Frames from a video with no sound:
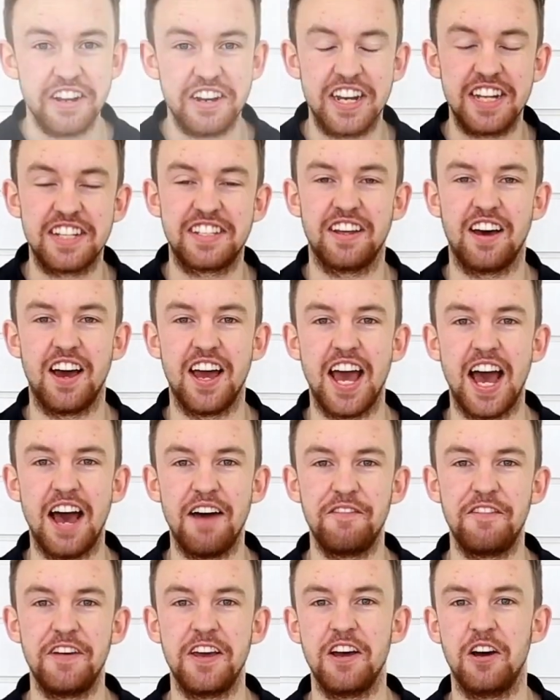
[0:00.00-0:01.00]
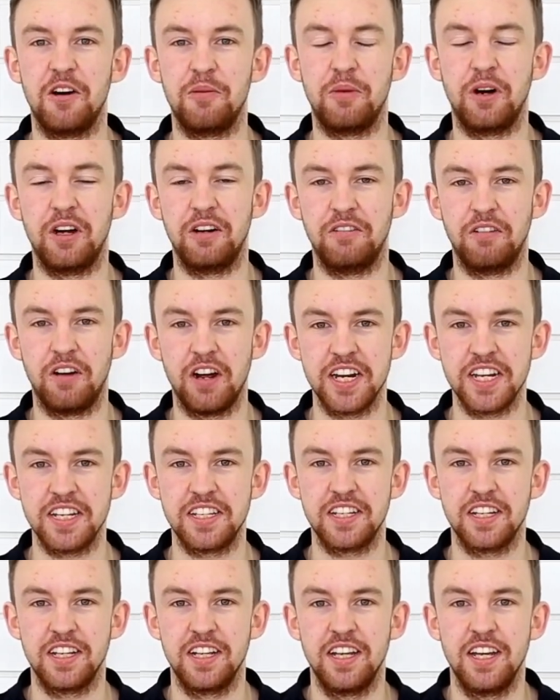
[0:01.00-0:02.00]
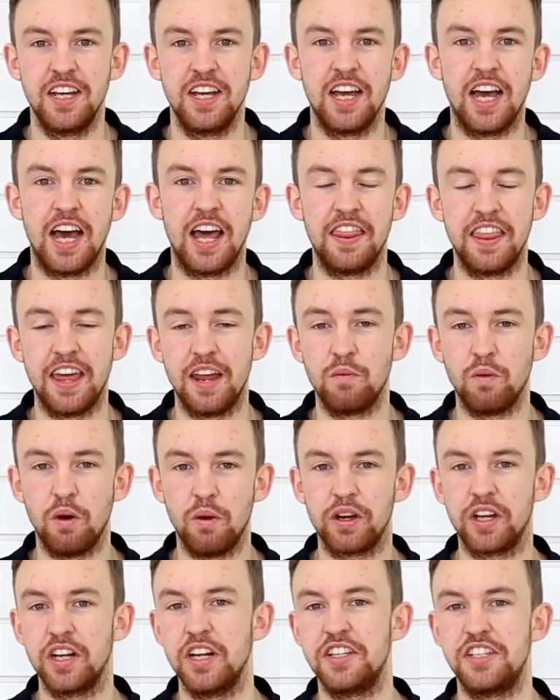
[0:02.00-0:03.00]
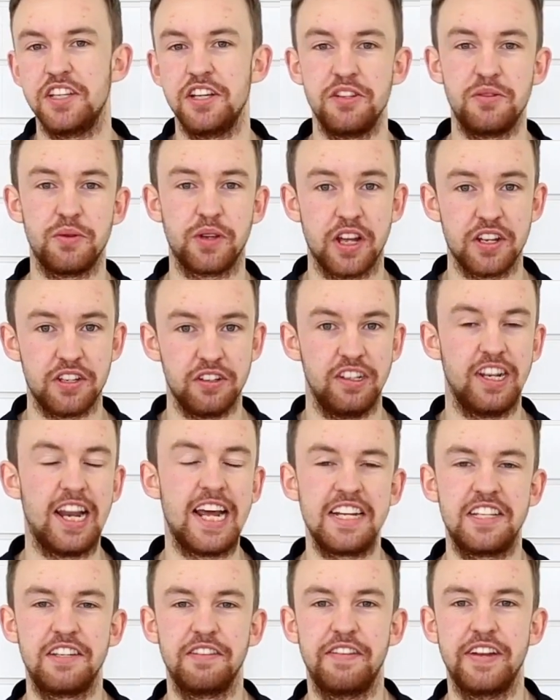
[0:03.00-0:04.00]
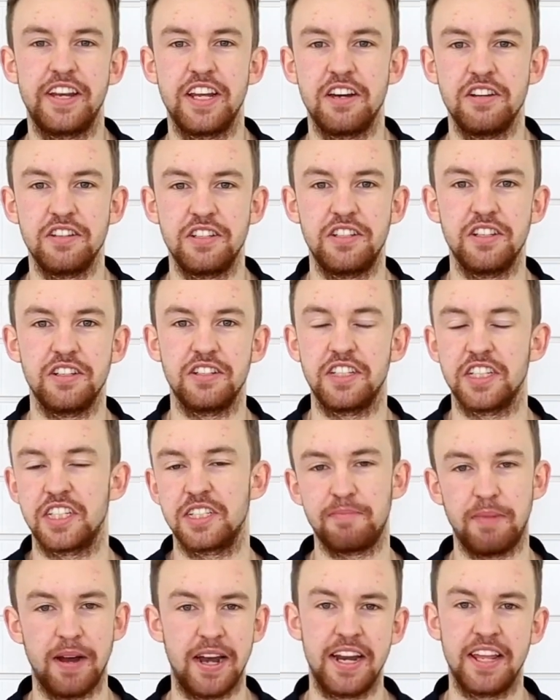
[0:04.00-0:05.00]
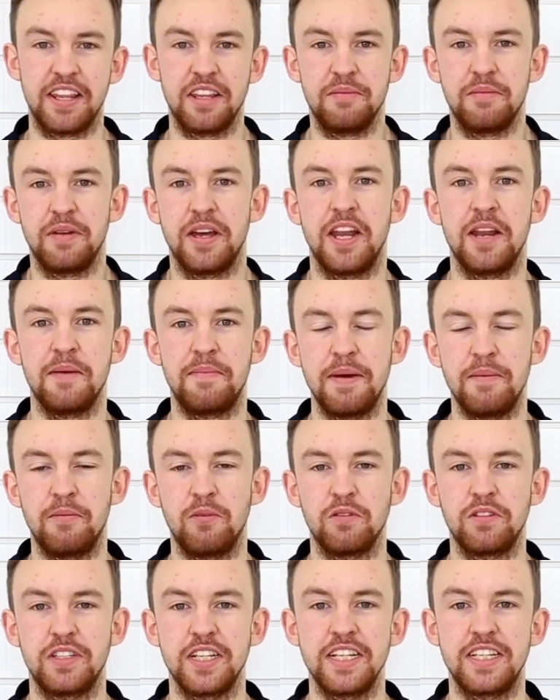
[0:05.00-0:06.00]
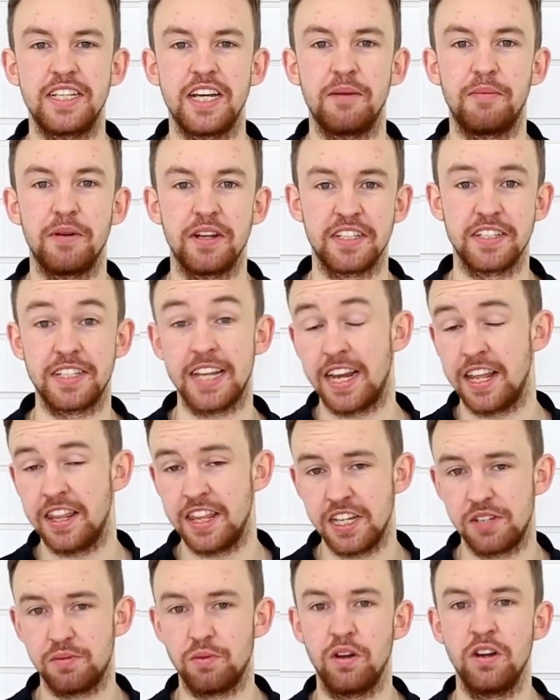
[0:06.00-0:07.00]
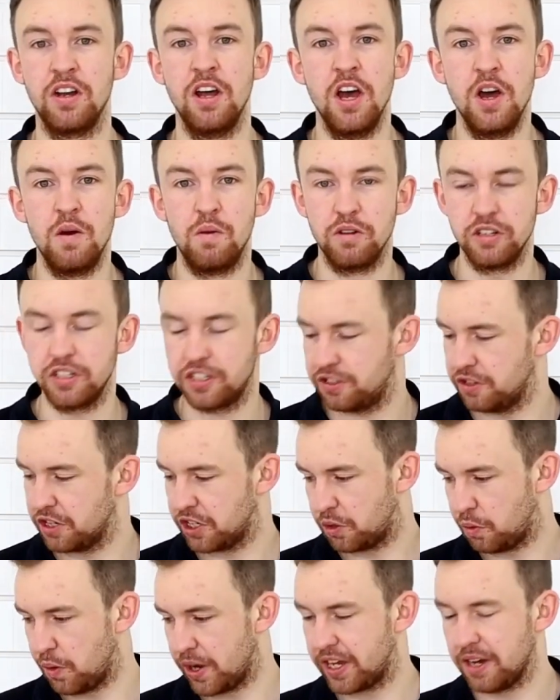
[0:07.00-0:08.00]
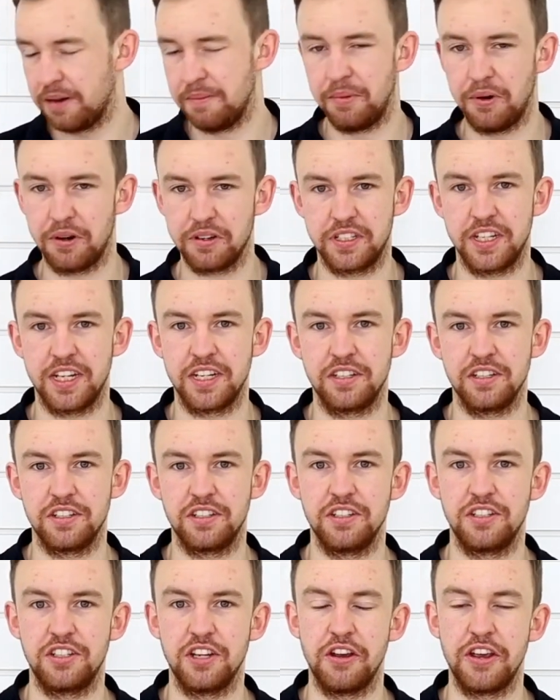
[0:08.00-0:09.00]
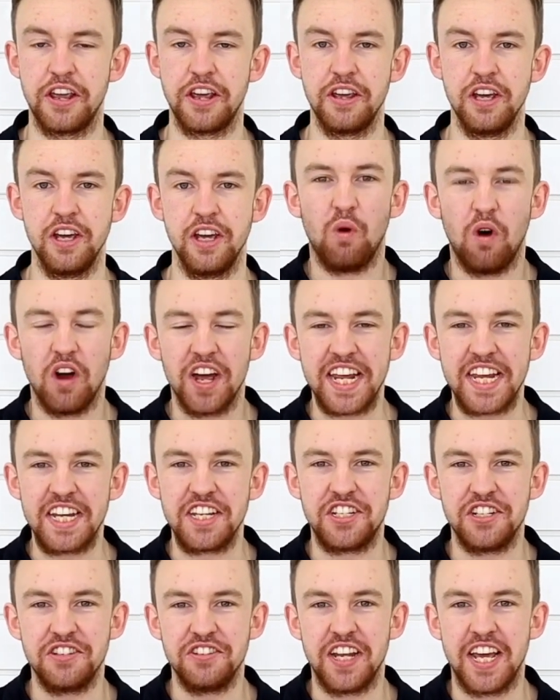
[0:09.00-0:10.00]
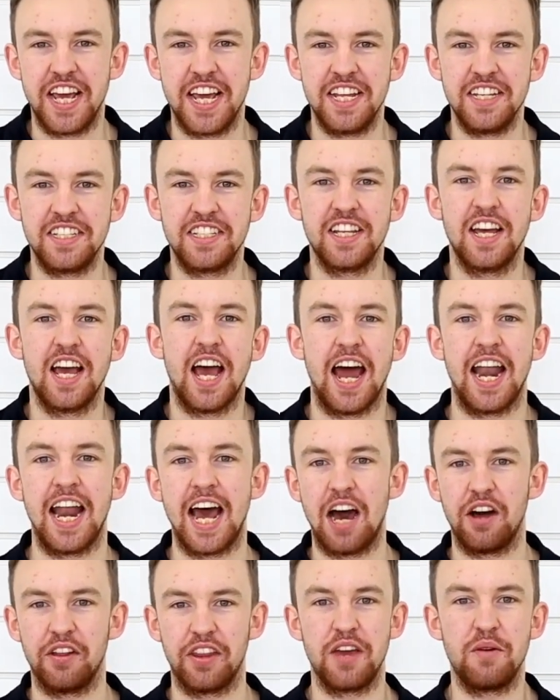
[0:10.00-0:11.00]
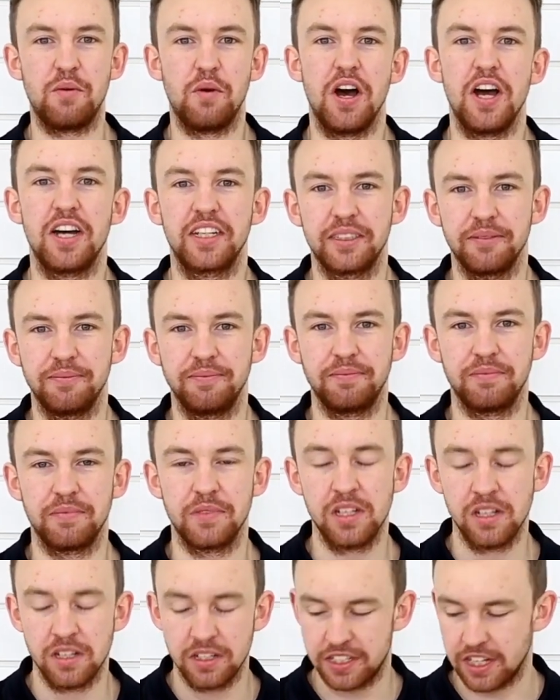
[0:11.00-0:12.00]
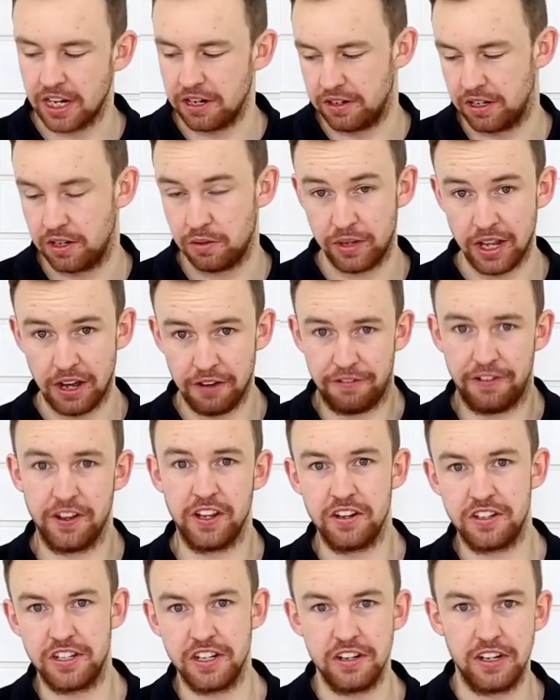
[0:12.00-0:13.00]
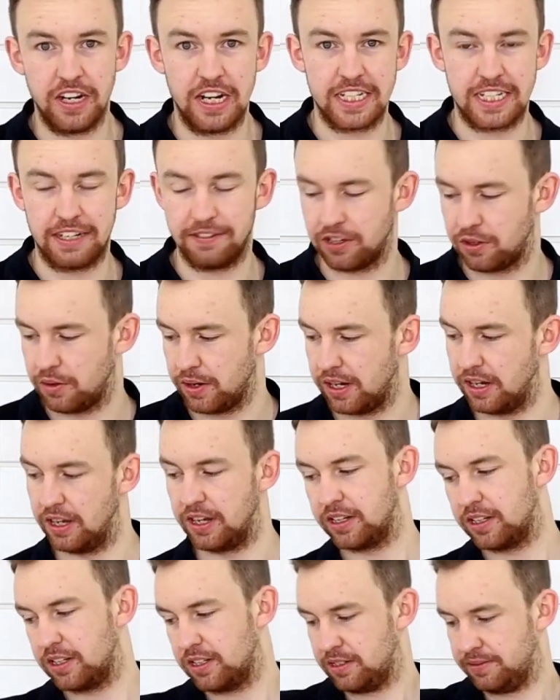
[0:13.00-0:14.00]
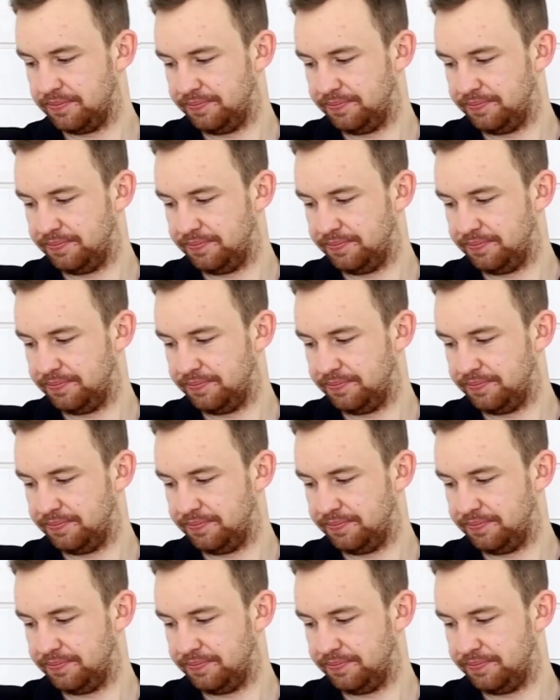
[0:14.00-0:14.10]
units that I have here on my right, and then what we're going to do is we're going to do later videos just explaining them in a bit more detail. But as I said, in this one, we'll just do a quick unboxing just to show you what each unit is and how they work. So without further ado, let's have a quick look.